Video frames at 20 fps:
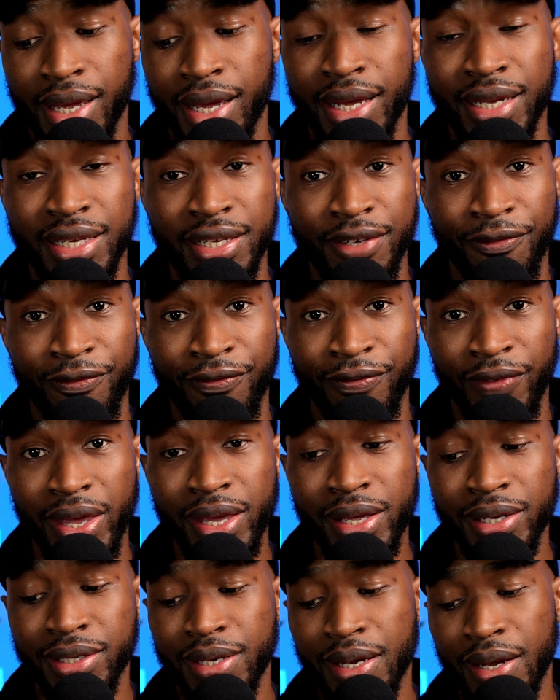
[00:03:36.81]
Is
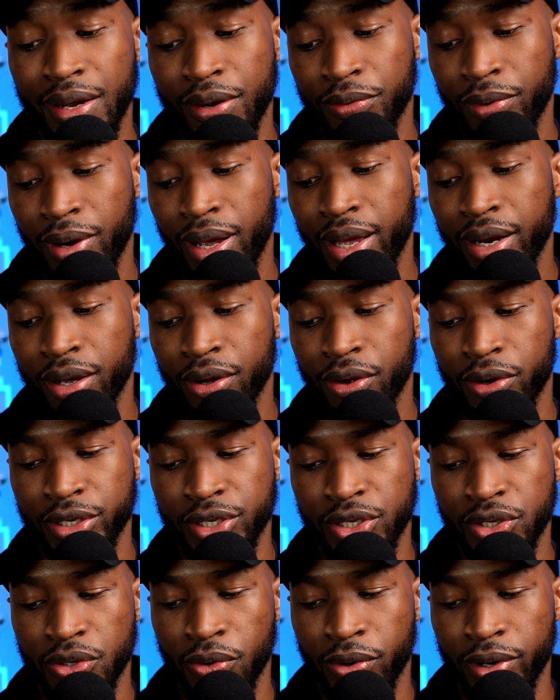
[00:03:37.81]
fate writing our
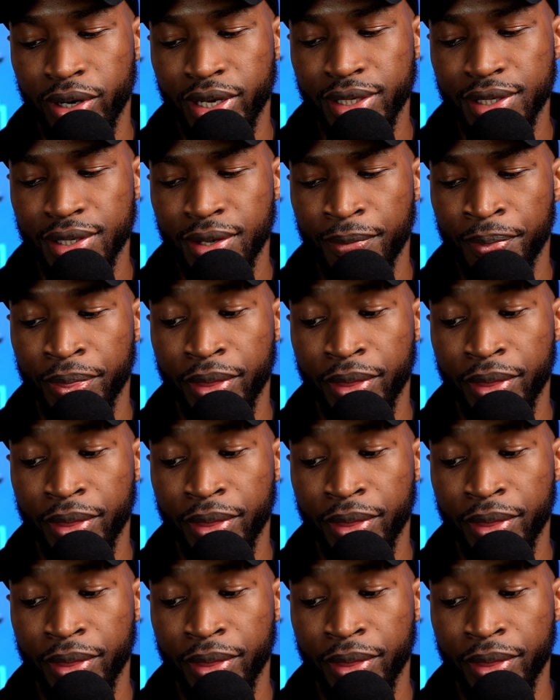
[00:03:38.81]
stories?